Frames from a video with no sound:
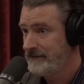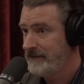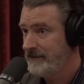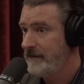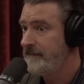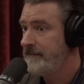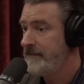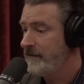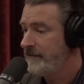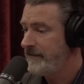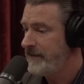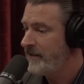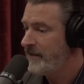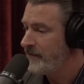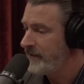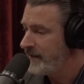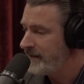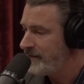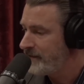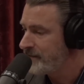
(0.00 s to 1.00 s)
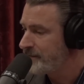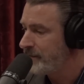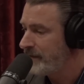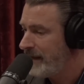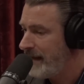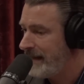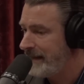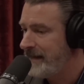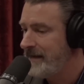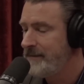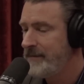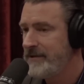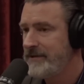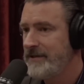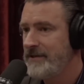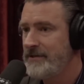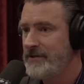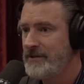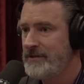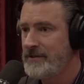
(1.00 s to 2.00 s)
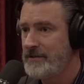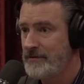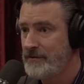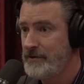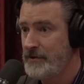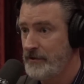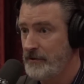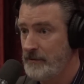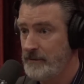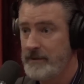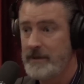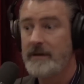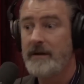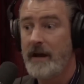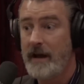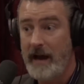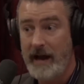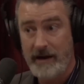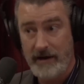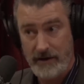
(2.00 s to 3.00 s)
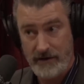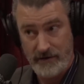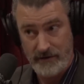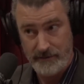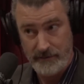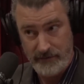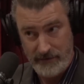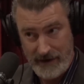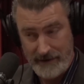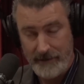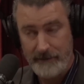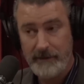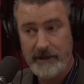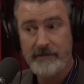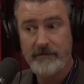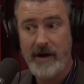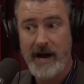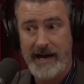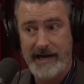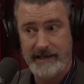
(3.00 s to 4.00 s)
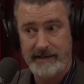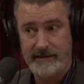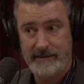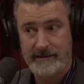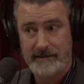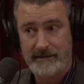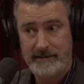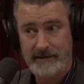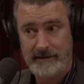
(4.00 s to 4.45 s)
They feel if they don't get those blocking positions, they're doomed, and they're probably right.